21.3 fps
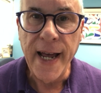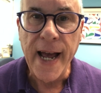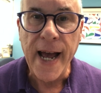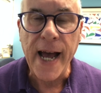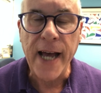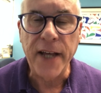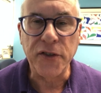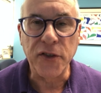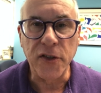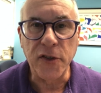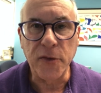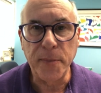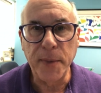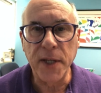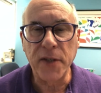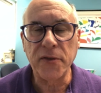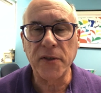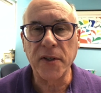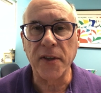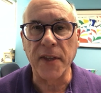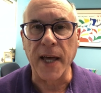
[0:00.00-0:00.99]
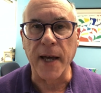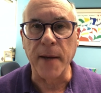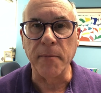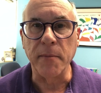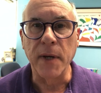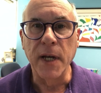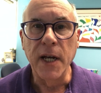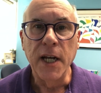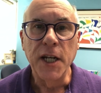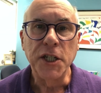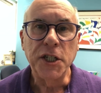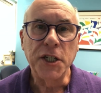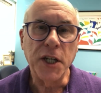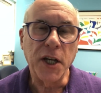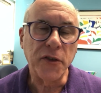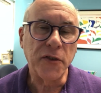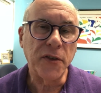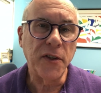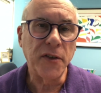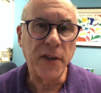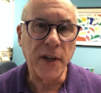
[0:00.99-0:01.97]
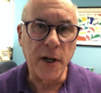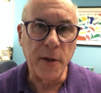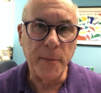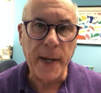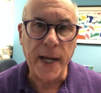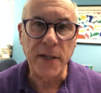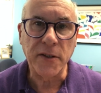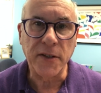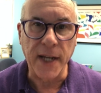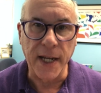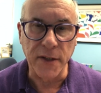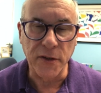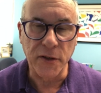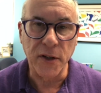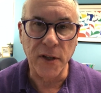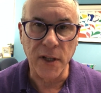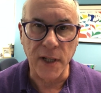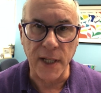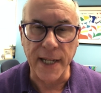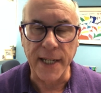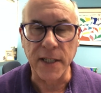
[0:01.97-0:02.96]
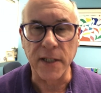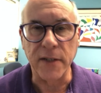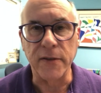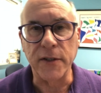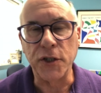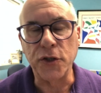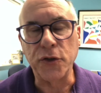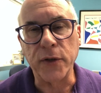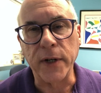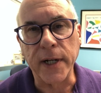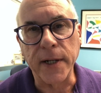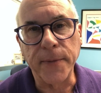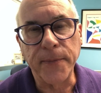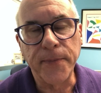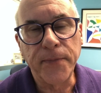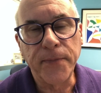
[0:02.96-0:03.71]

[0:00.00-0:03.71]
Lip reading: as he speaks to them just as they're about to enter the land of Israel.